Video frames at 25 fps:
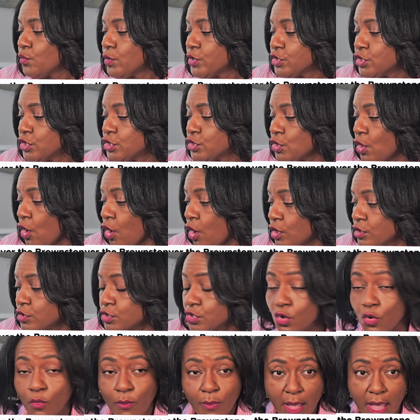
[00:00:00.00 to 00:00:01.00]
which is
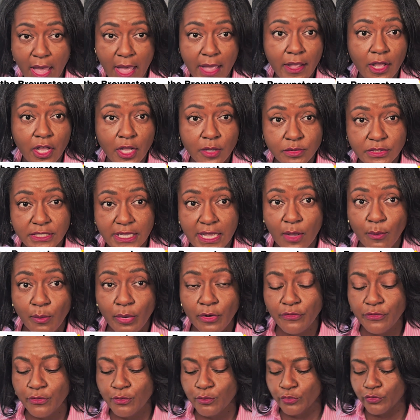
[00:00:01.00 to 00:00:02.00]
also by Uptown
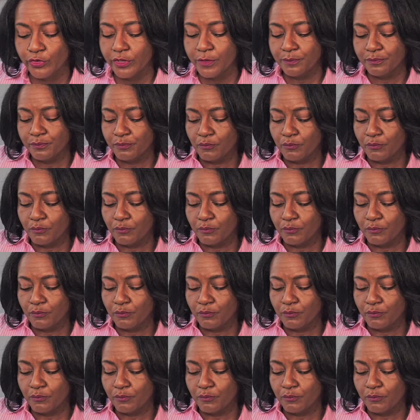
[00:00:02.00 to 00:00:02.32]
Perfumery.